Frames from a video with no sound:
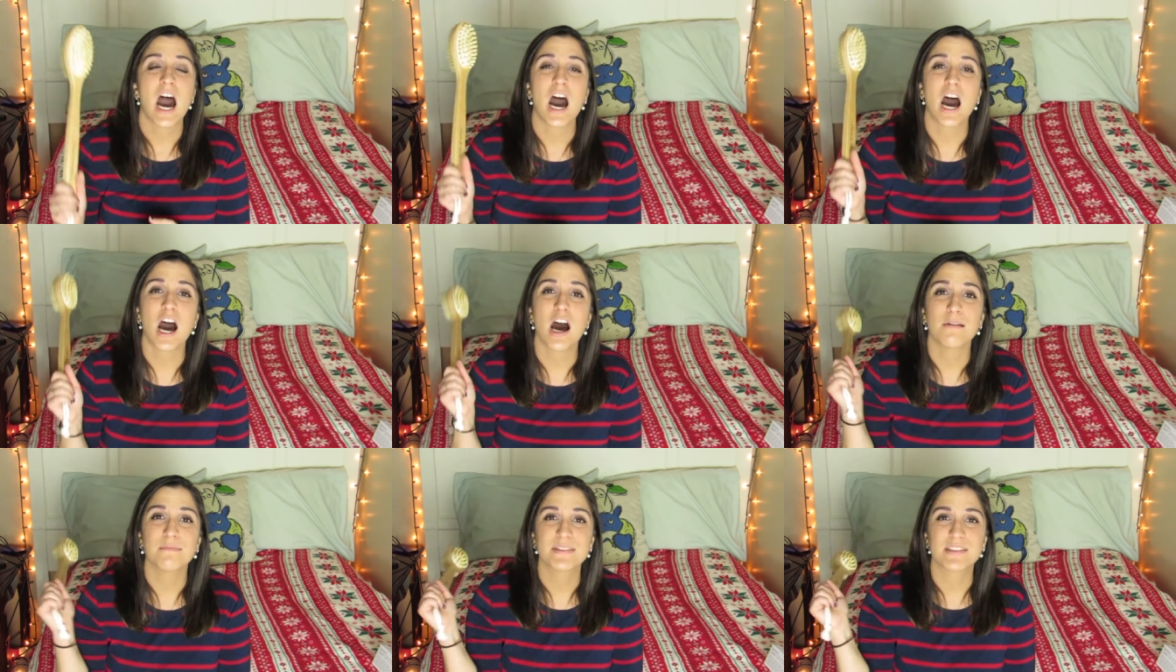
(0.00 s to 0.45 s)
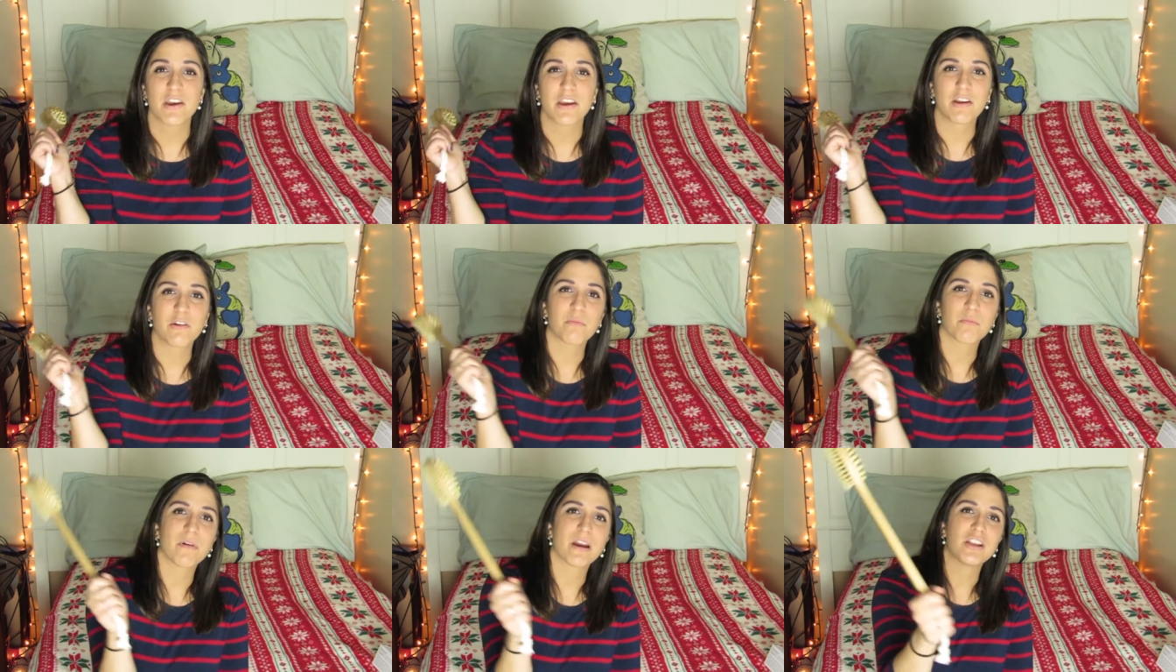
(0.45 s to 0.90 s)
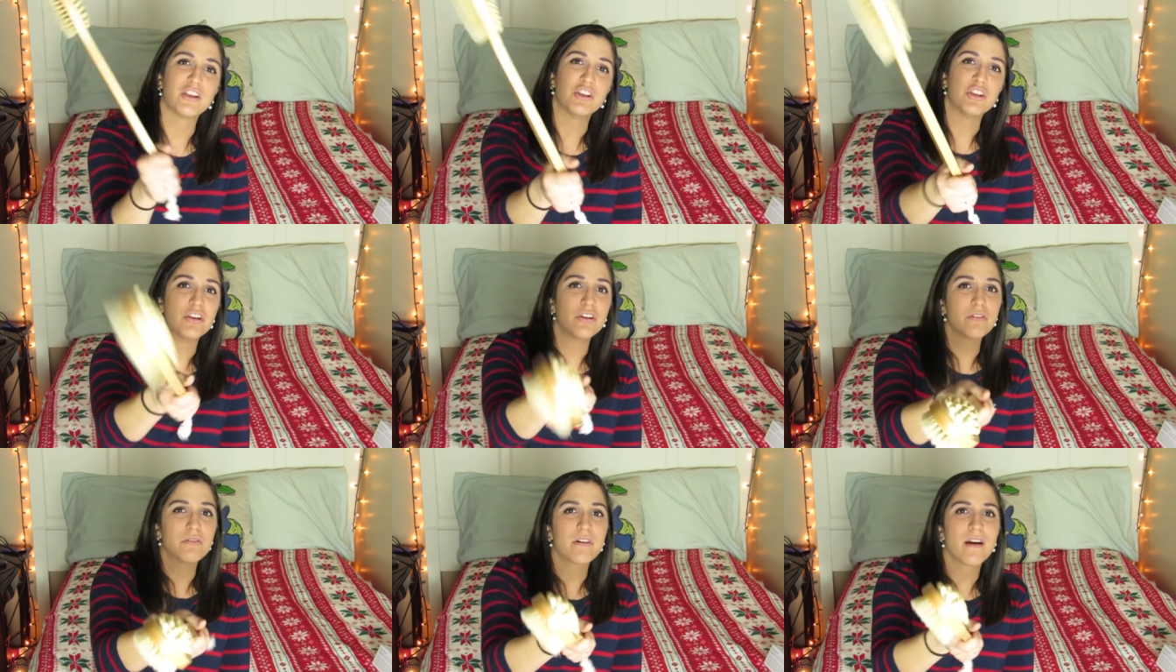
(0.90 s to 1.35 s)
Um, so I can remind
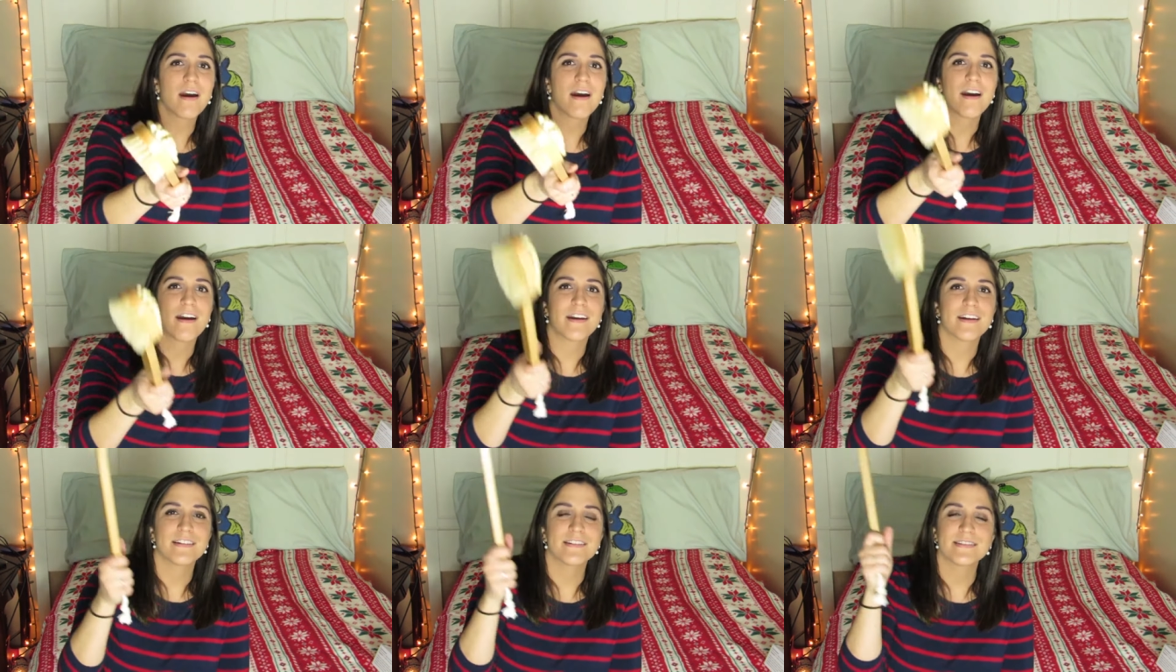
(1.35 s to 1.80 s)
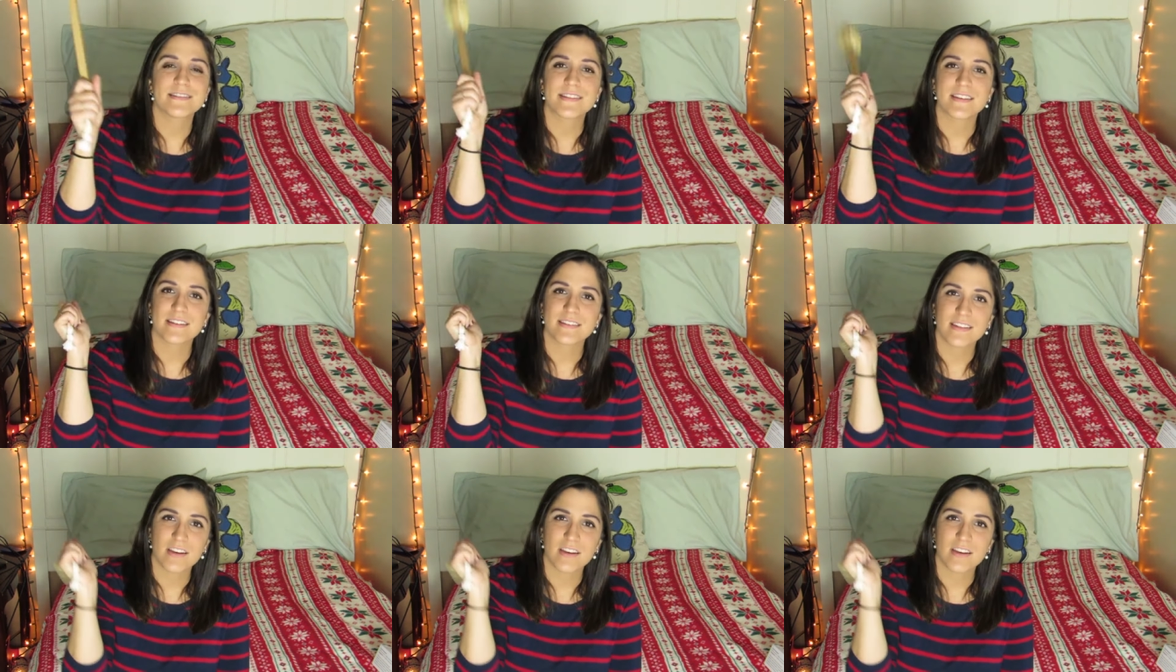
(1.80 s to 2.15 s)
you guys